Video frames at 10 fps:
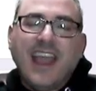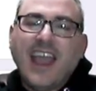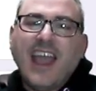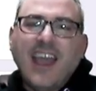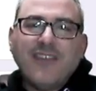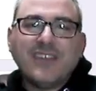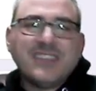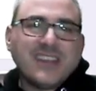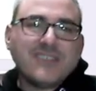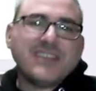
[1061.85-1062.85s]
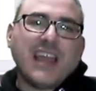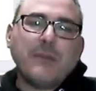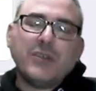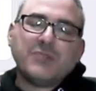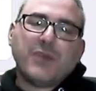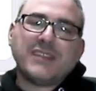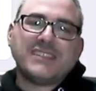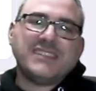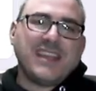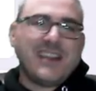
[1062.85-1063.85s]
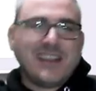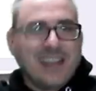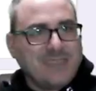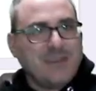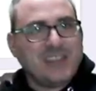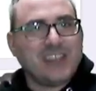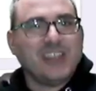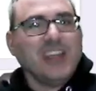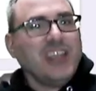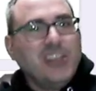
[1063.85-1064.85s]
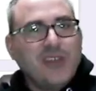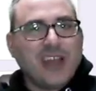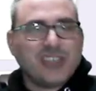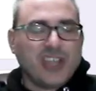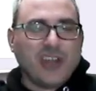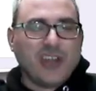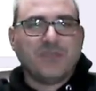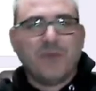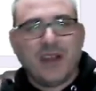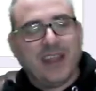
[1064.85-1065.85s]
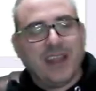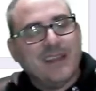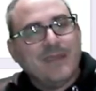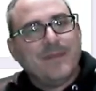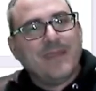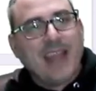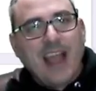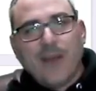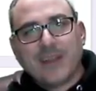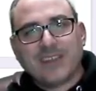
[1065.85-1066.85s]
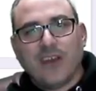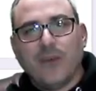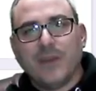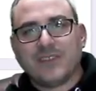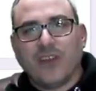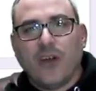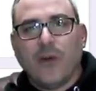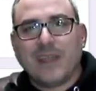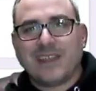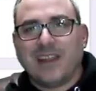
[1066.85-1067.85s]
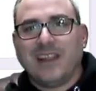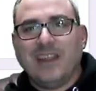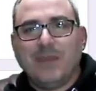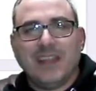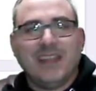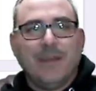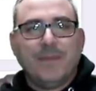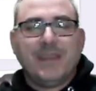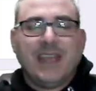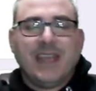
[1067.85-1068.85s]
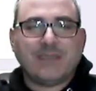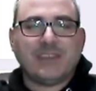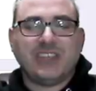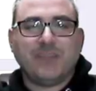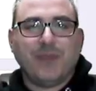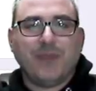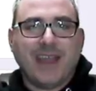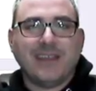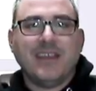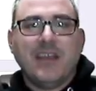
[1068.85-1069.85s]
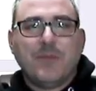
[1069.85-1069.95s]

Every single time you press send on a text message, you got charged money. Now it's almost always an unlimited text messaging plan.